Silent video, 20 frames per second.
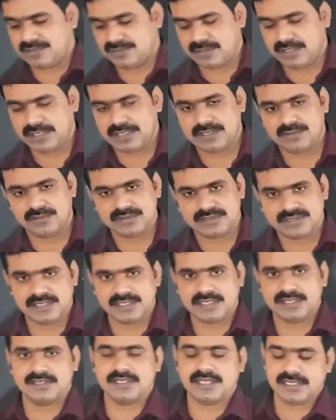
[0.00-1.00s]
Okay, rules
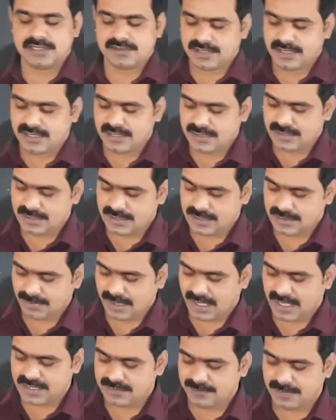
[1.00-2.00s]
relating to day-to-day
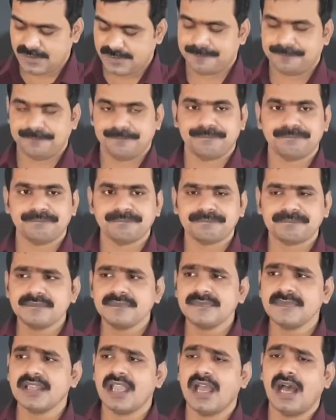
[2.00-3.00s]
management.
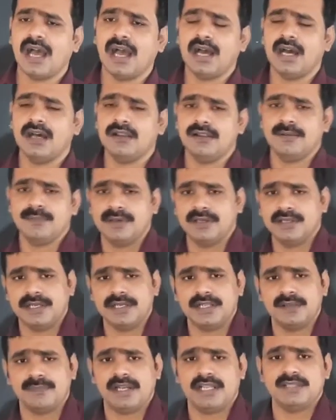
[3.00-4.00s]

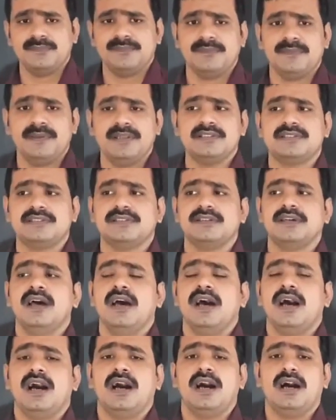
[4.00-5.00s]
Day-to-day management means
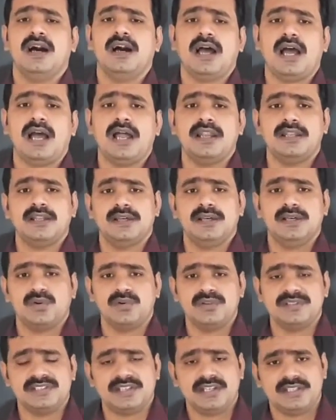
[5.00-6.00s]
and
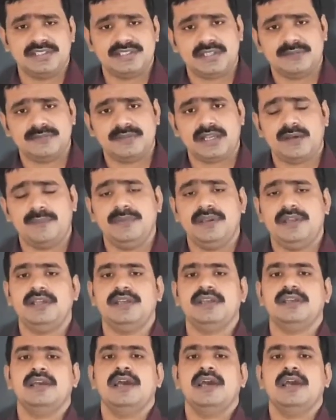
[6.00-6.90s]
rules and regulations of the company,